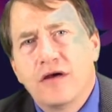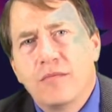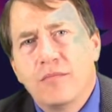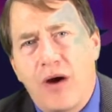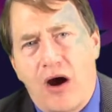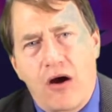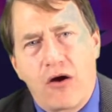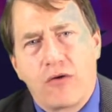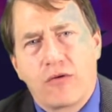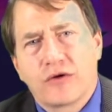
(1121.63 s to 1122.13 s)

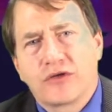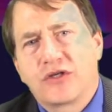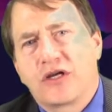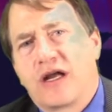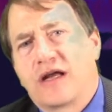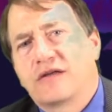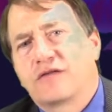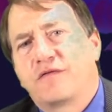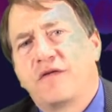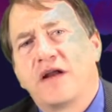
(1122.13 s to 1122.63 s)
borrowers
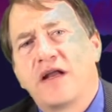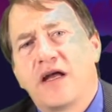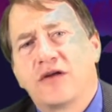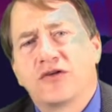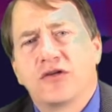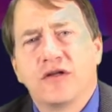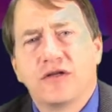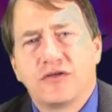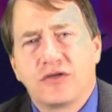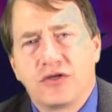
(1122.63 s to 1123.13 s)
against
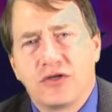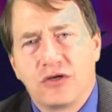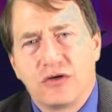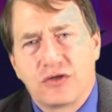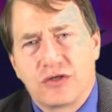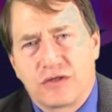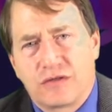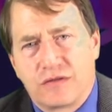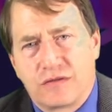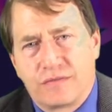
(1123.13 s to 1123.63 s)
financial
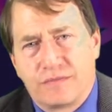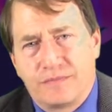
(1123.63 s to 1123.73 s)
institutions.